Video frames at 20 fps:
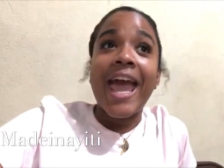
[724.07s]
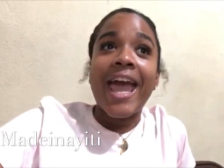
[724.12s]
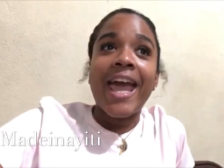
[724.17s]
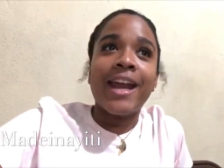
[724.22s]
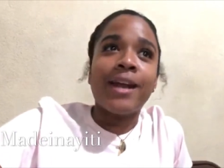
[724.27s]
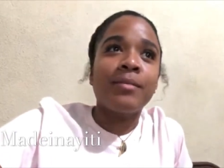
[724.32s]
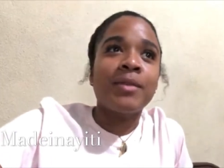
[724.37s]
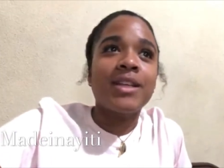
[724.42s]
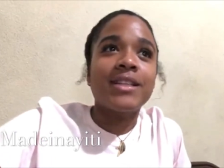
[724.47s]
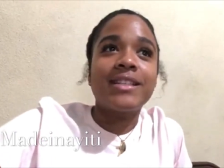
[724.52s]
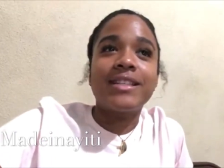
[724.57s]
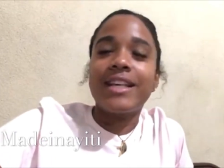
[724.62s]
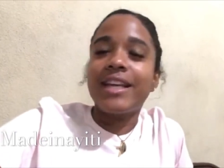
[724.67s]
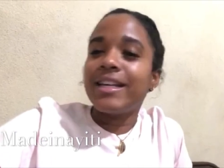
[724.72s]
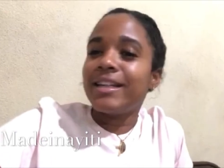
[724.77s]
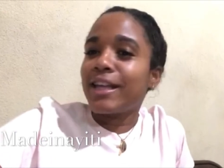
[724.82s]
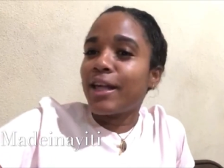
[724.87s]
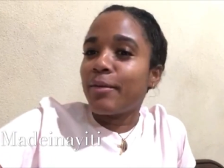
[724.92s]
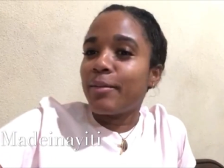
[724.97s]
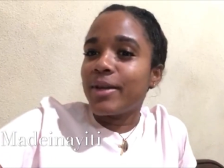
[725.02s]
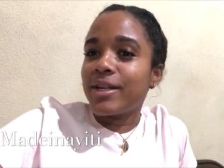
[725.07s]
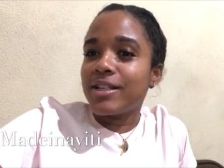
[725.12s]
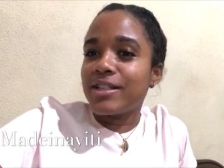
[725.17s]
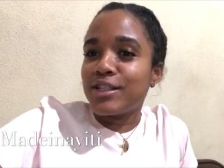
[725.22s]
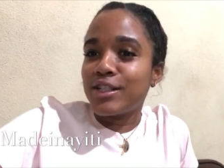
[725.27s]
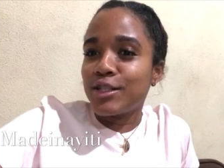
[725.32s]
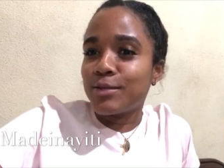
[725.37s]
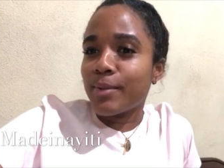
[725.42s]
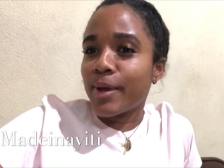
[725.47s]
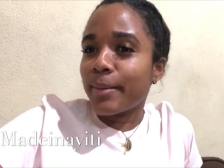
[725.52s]
And I'm not saying that because
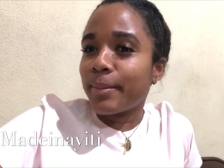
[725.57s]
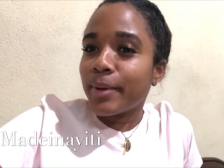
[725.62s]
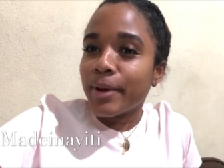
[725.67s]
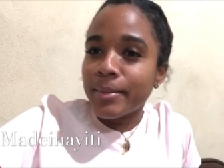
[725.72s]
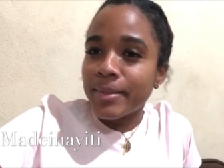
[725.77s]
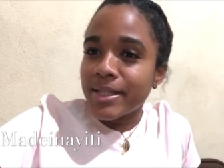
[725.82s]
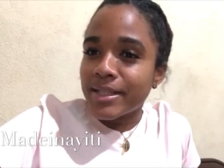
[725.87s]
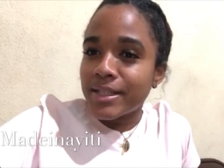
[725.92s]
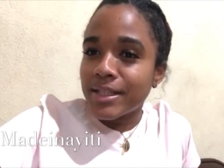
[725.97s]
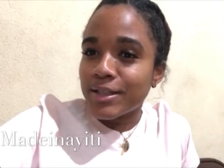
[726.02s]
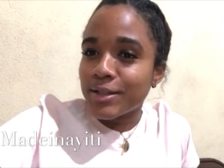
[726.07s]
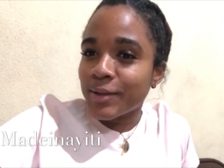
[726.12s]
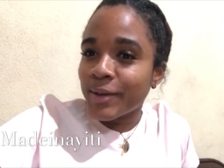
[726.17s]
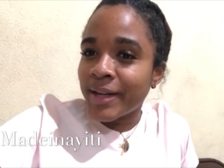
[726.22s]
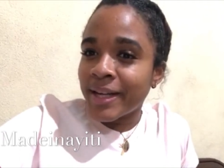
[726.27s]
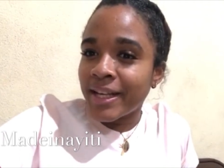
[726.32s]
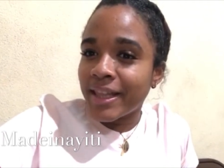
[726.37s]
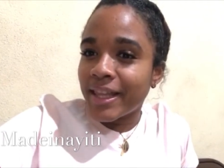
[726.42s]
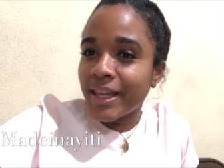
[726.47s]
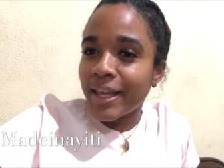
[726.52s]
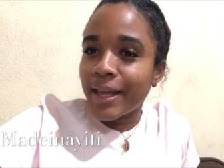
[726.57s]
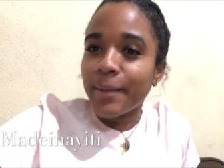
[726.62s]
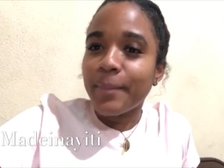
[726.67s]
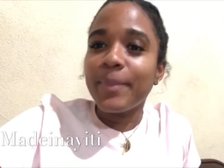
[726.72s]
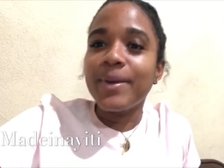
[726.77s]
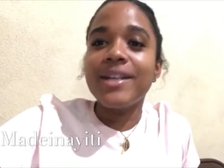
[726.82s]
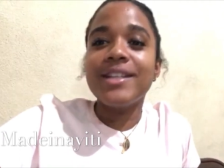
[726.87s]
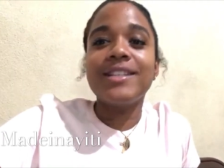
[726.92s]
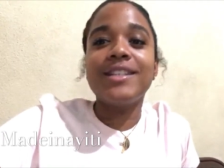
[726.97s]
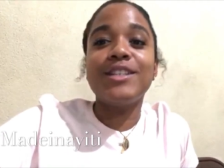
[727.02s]
she's my publicist or anything,
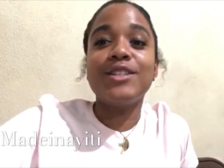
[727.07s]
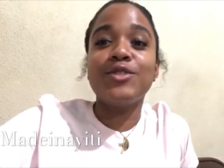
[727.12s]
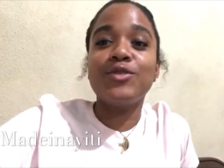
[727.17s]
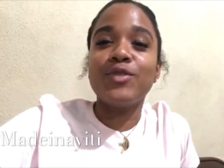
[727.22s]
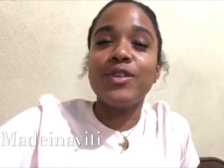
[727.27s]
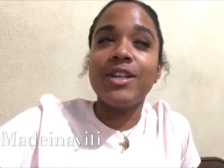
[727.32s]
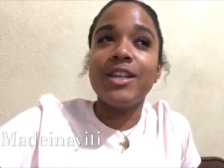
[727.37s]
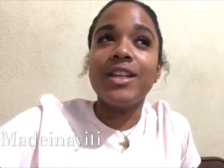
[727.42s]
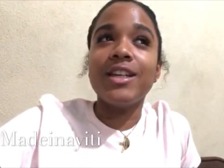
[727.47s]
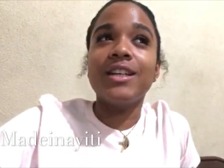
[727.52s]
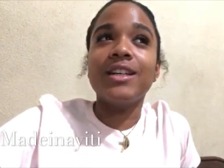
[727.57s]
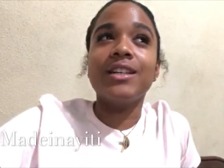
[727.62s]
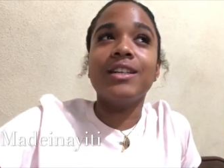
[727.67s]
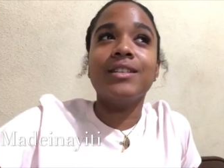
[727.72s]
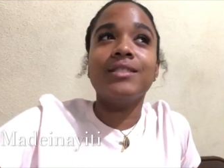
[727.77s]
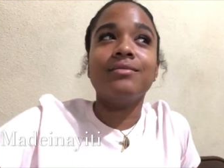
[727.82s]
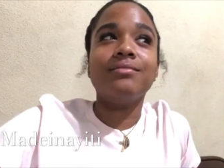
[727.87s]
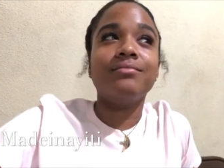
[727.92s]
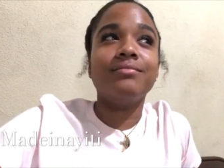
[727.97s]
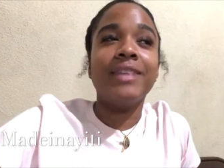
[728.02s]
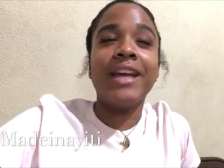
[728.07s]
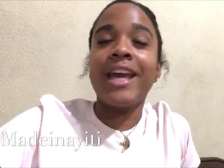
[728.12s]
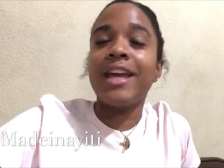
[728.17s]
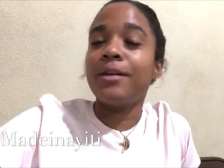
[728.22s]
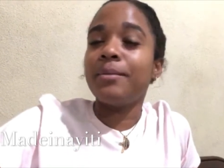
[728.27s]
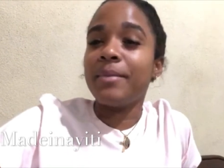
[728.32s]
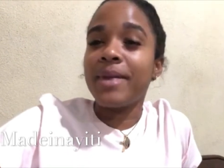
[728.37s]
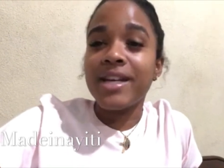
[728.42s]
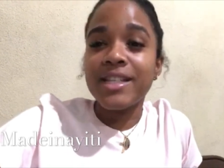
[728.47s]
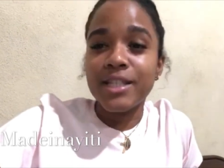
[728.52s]
but she's really a, uh, an
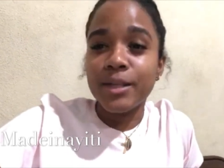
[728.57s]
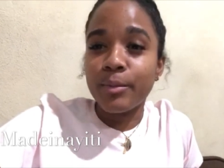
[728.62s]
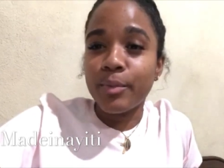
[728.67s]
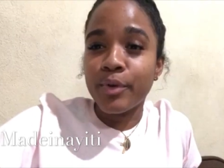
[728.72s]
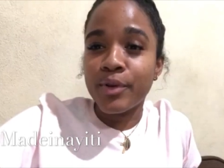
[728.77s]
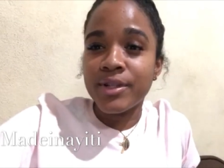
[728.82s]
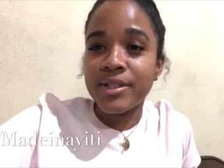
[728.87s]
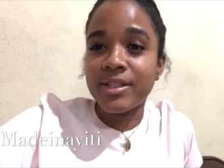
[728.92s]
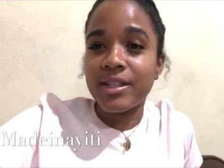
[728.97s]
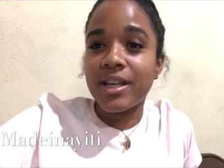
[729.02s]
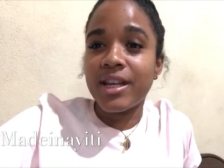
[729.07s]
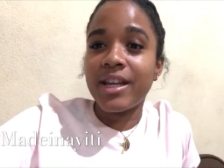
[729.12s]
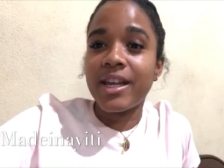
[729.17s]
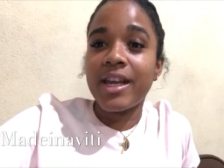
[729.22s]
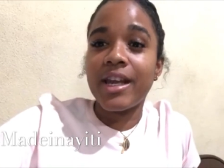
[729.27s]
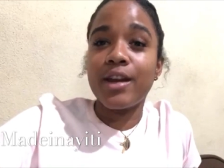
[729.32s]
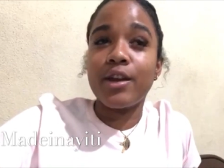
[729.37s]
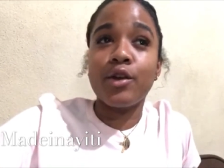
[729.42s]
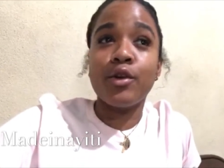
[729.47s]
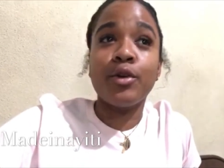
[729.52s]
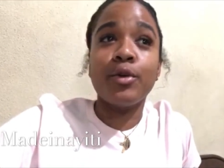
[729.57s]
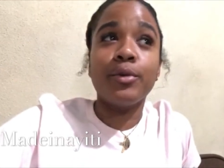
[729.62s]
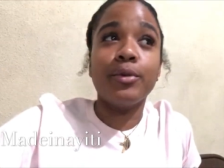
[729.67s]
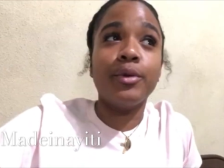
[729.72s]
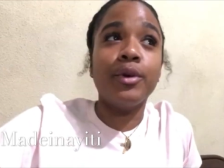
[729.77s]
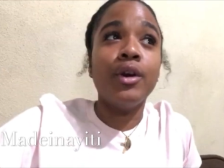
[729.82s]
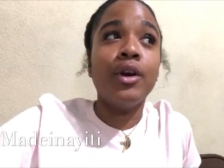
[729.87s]
amazing person, and her